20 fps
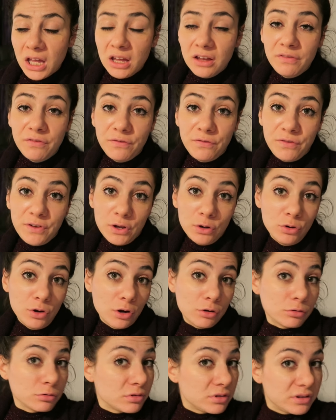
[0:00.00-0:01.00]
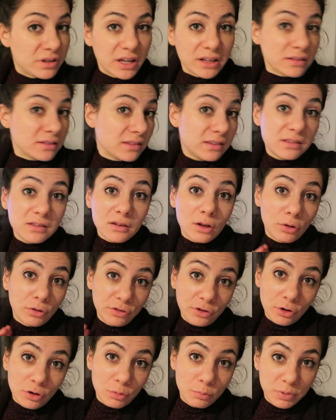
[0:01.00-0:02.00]
If you don't, that's
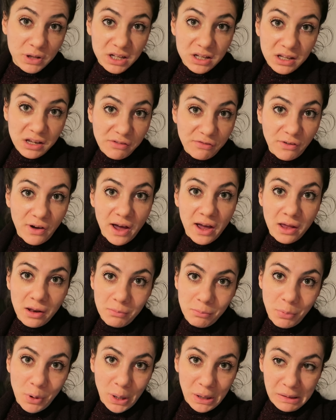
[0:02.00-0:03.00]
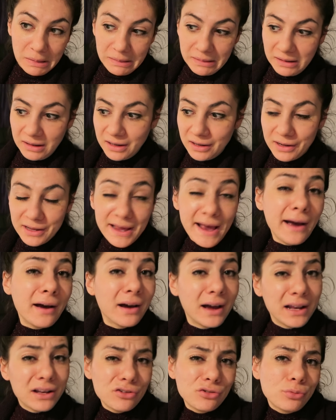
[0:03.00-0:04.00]
also completely fine. But yeah,
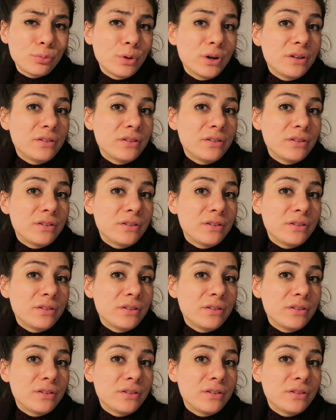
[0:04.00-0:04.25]
I just